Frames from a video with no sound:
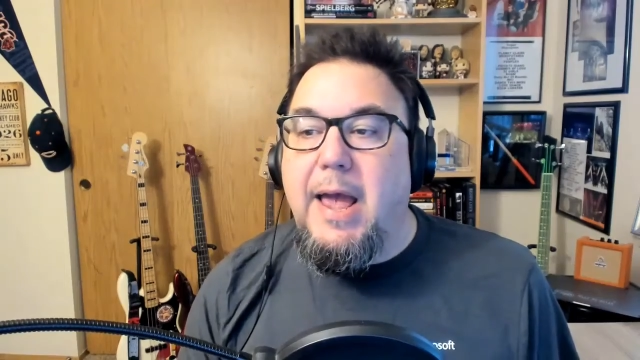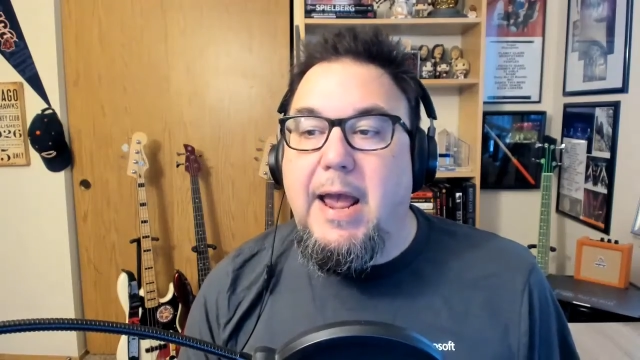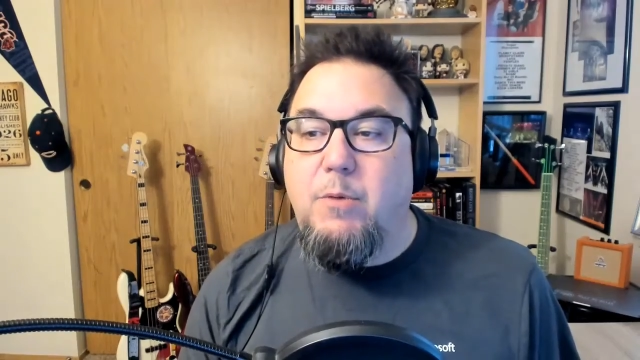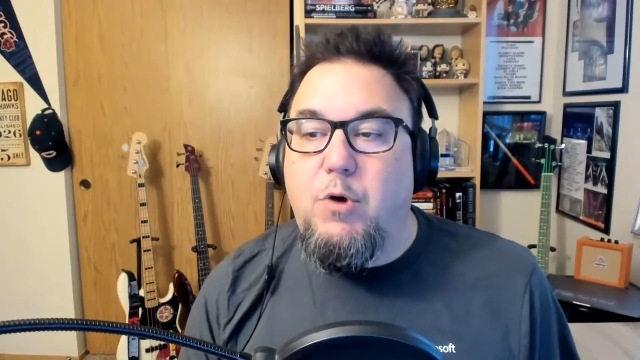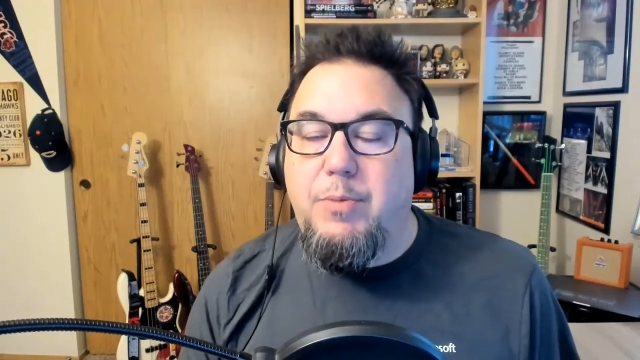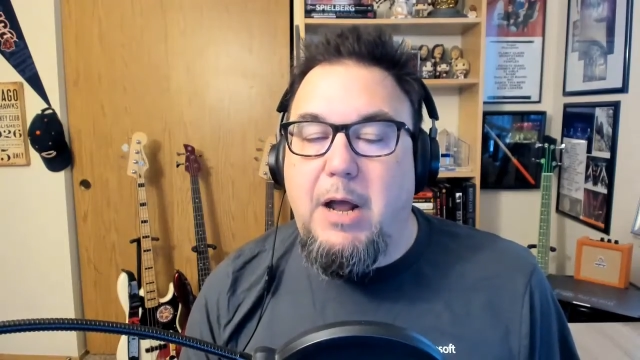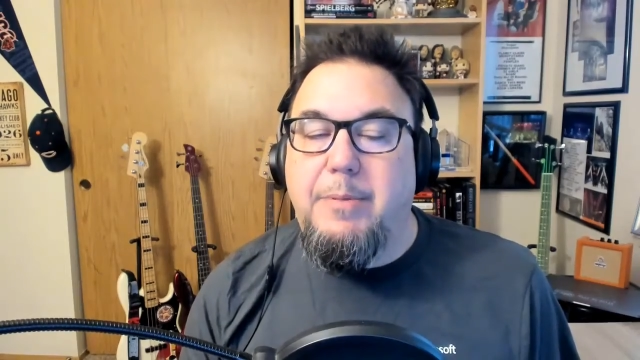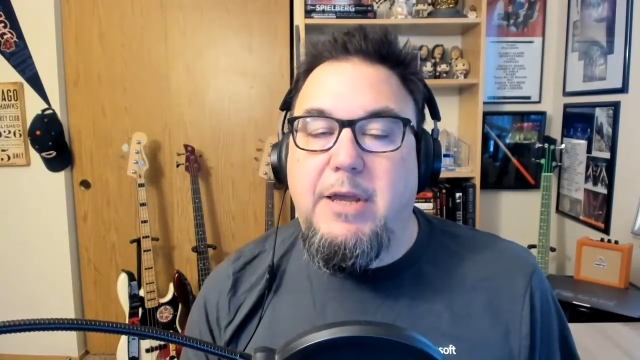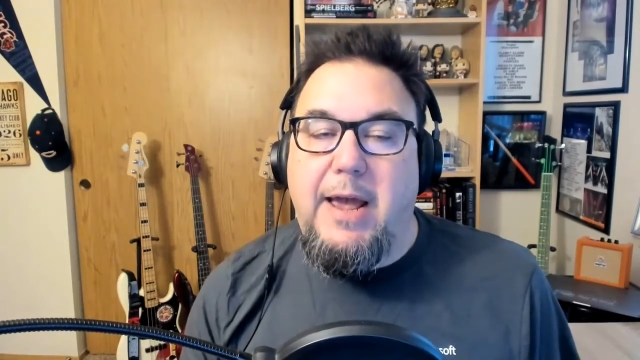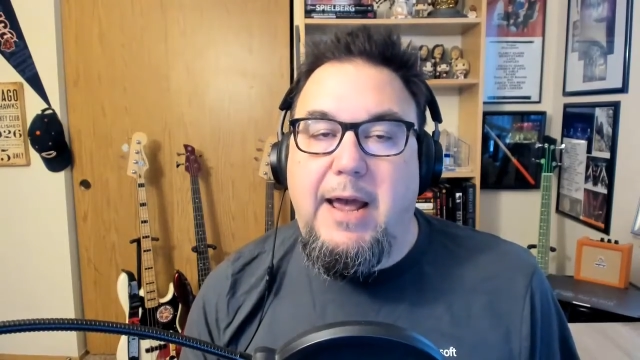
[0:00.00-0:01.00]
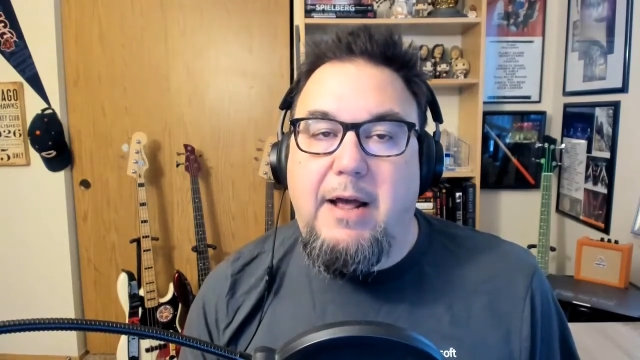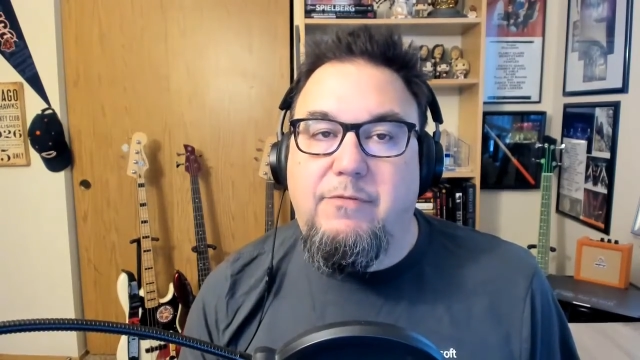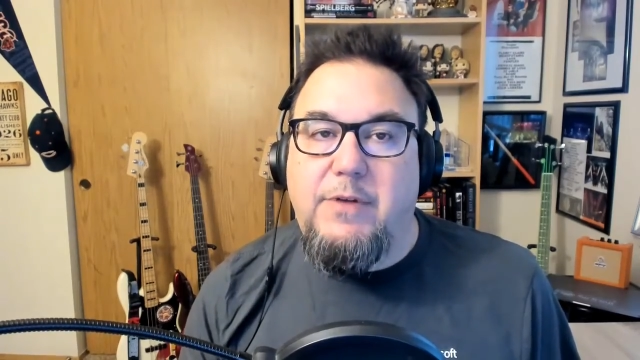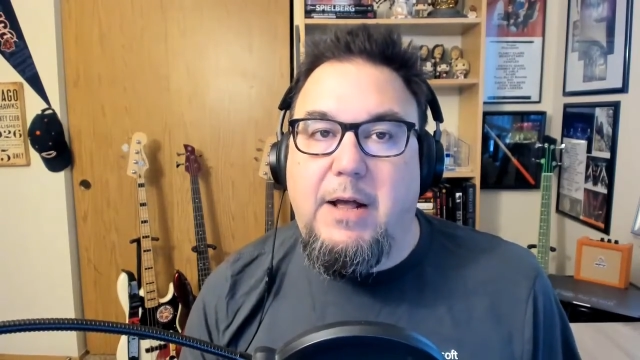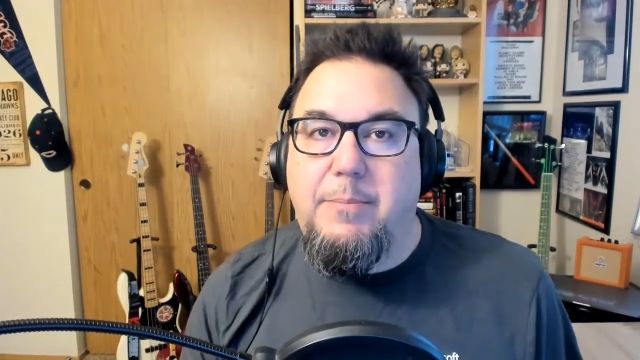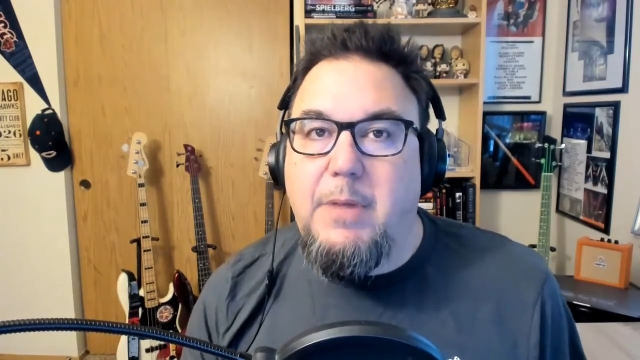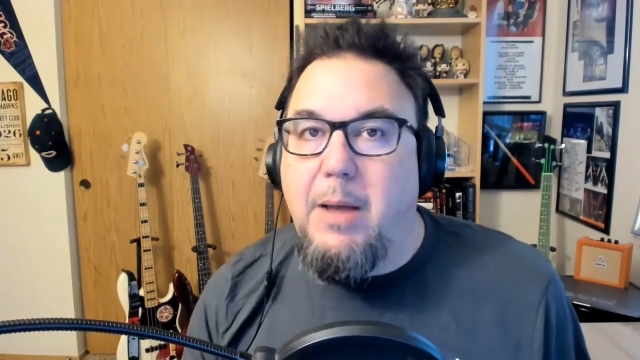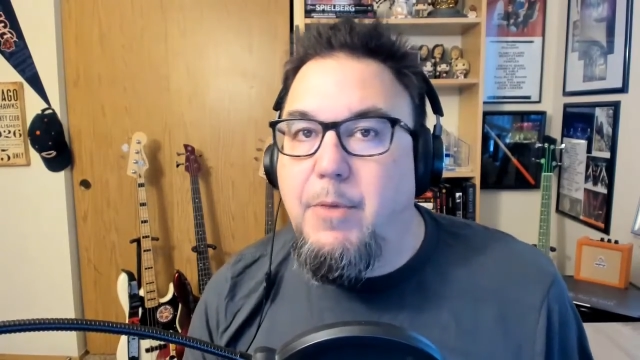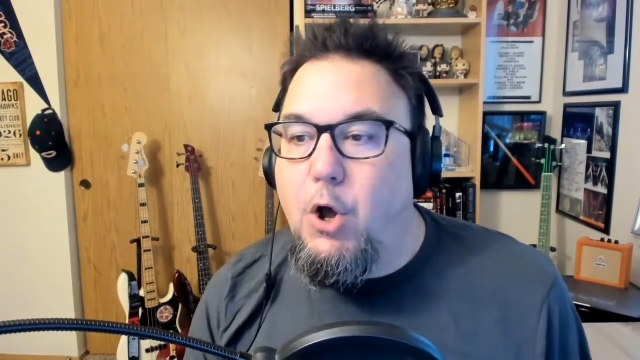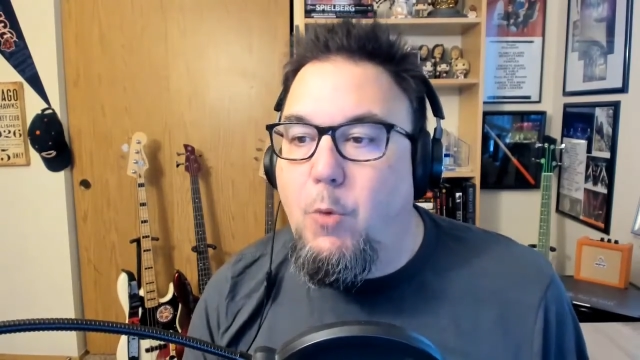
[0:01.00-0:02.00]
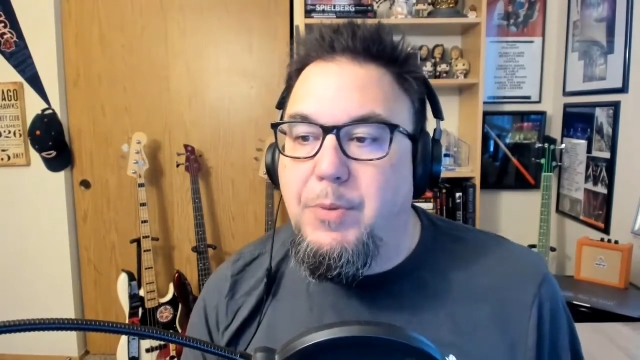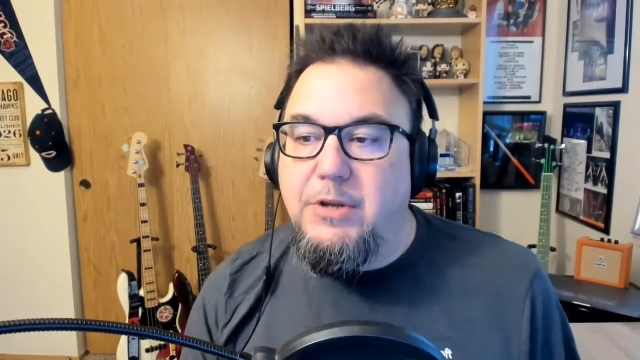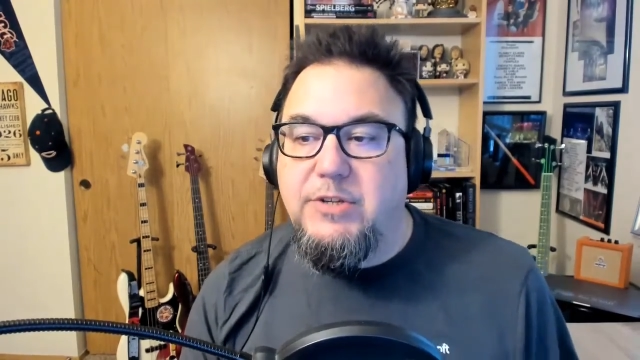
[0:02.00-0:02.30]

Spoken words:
and we'll probably have, I'm hoping